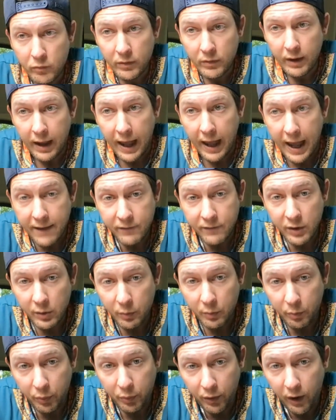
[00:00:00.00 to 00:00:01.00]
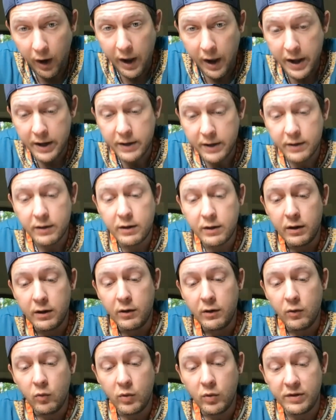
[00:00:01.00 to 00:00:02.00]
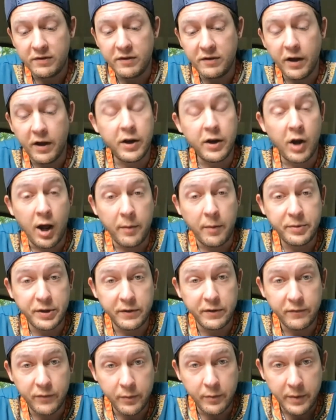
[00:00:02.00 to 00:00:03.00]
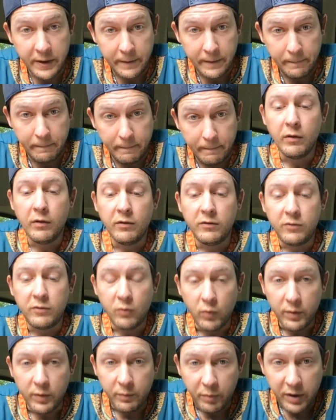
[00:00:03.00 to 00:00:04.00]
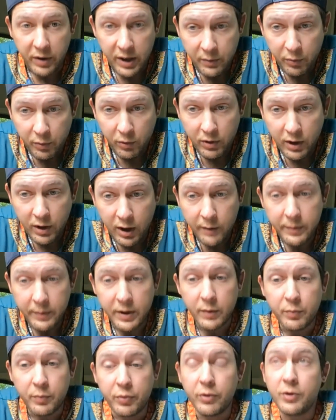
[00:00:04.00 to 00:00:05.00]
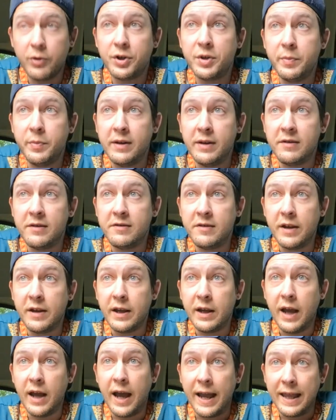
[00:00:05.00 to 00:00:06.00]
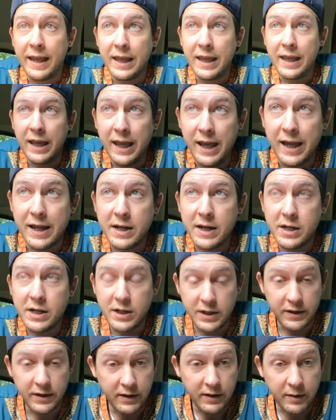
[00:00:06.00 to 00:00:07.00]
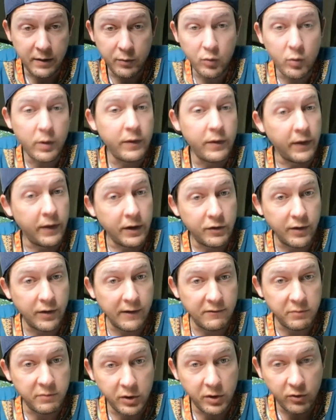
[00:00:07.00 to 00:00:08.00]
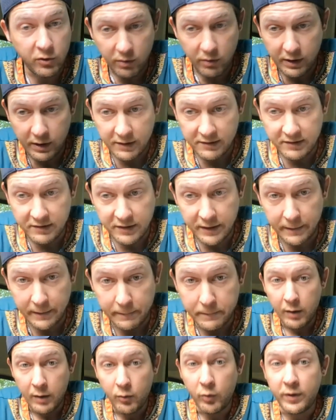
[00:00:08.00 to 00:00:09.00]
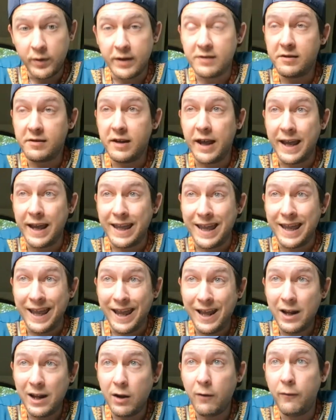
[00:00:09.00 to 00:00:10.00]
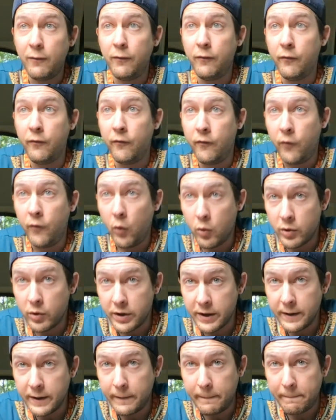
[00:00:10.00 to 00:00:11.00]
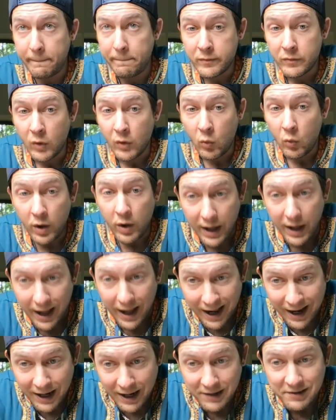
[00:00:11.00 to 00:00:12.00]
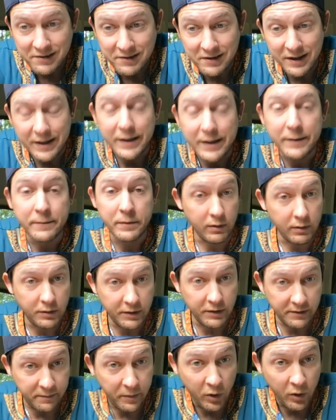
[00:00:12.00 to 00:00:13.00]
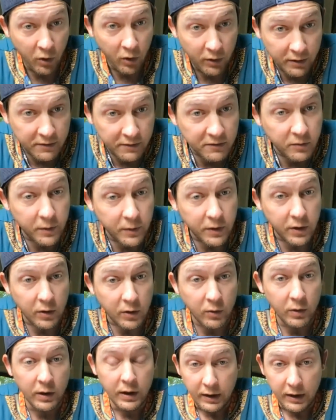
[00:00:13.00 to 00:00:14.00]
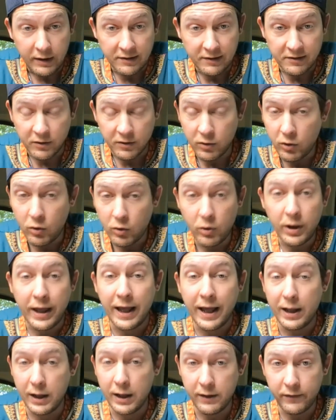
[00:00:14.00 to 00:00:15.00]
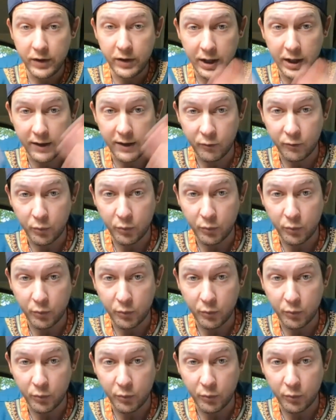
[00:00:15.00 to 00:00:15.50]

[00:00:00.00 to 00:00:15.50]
having pride was not an option for me. So when people come and approach me and say, I can't, number one, that drives me crazy. When they say I can't afford it, what I see, just being honest with you, is a whole hell of a lot of